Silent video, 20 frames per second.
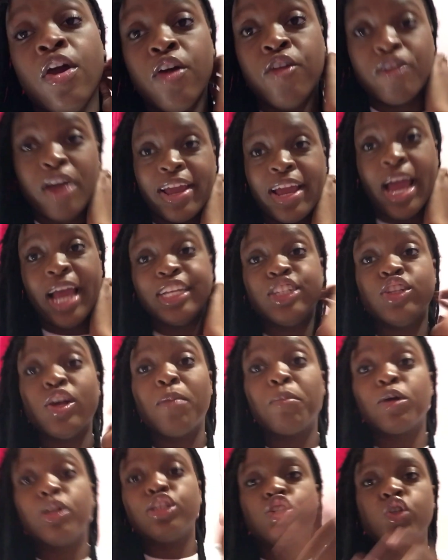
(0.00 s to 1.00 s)
right guys so I'm
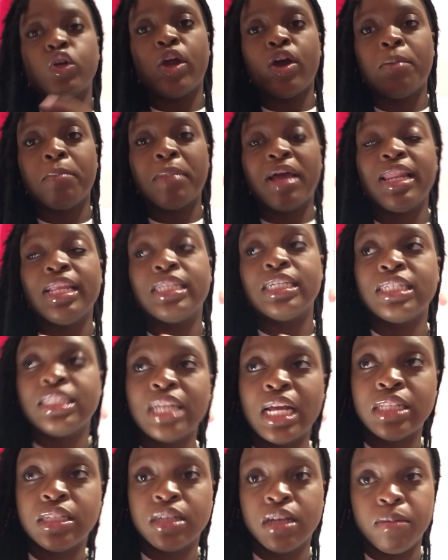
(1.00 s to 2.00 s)
going to show you all my little
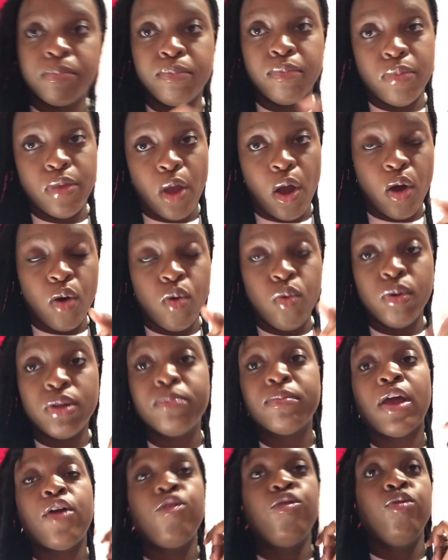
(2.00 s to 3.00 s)
setup now with
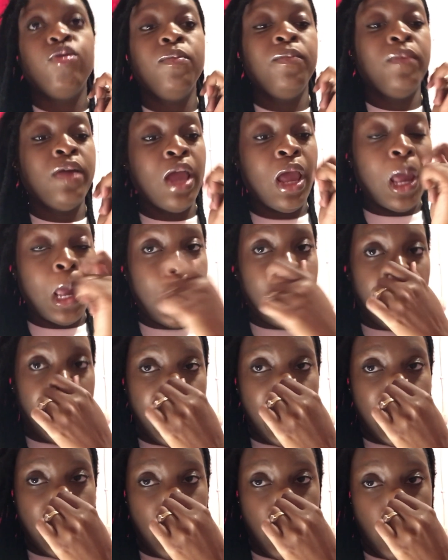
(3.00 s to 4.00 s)
my room
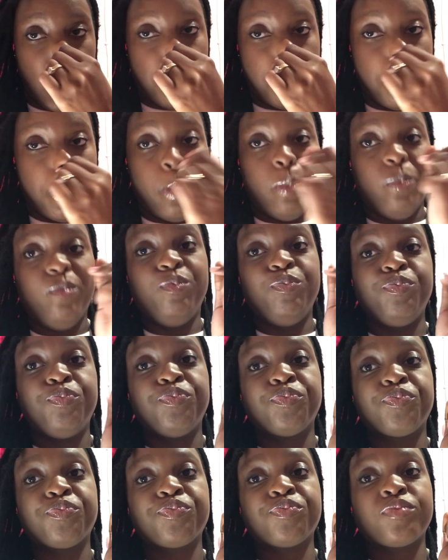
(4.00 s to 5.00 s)
um,
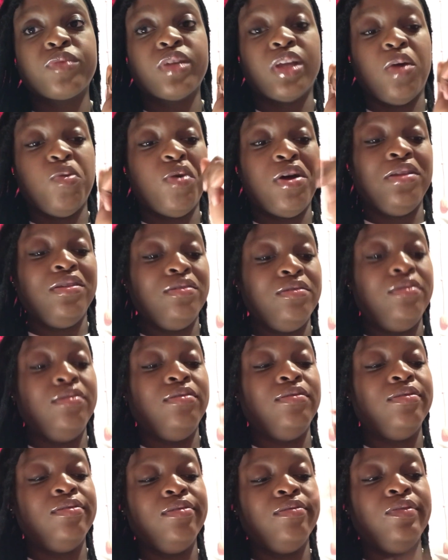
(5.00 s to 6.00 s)
well
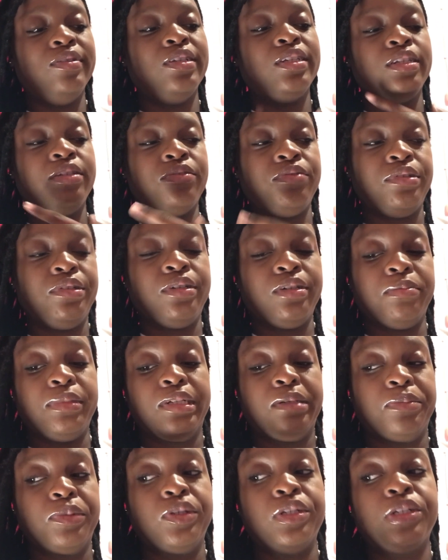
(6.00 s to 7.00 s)
not everything but
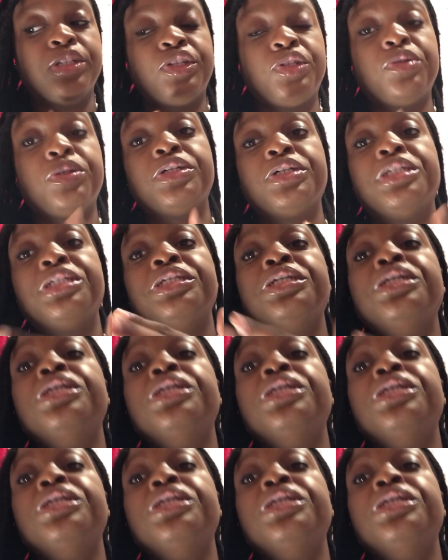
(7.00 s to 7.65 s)
I'm going to show you